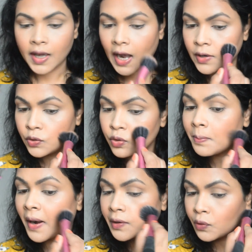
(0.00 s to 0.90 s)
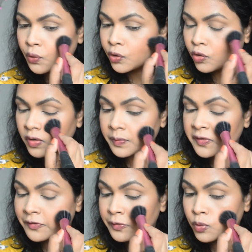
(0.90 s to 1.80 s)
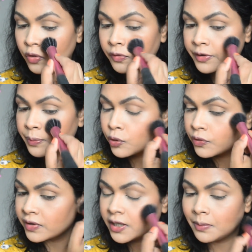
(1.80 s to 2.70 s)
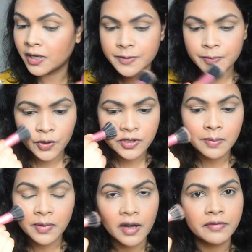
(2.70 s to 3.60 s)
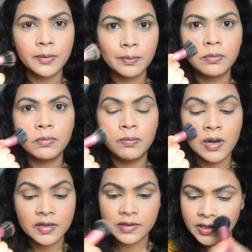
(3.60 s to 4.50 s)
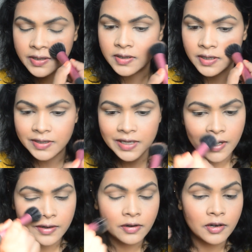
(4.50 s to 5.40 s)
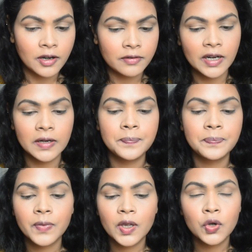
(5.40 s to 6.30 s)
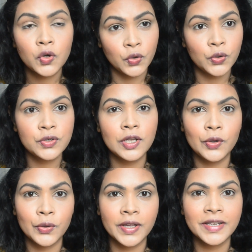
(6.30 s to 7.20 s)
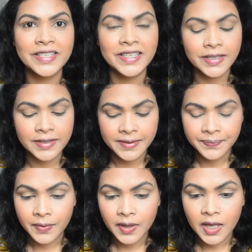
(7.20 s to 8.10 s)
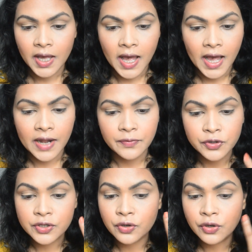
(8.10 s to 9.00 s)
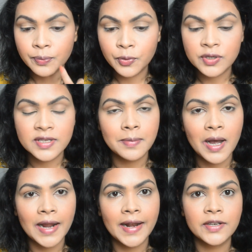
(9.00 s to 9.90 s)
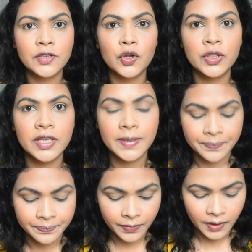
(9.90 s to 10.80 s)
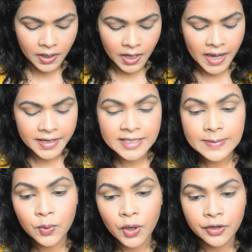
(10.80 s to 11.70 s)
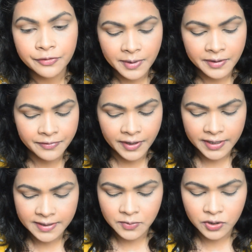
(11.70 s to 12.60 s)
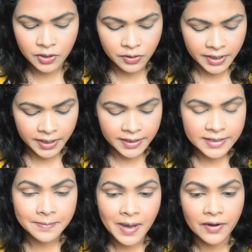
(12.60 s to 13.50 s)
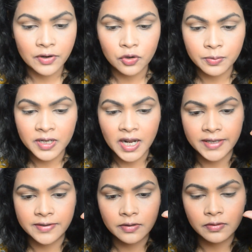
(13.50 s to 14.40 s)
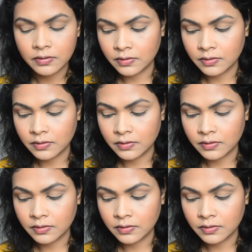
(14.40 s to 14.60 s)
I don't mind going overboard with the blush because I'm loving blush these days. I love that rosy looking cheeks. And we're just gonna put some highlighter on the highest point of my face. I'm just gonna take this M.A.C Luminizer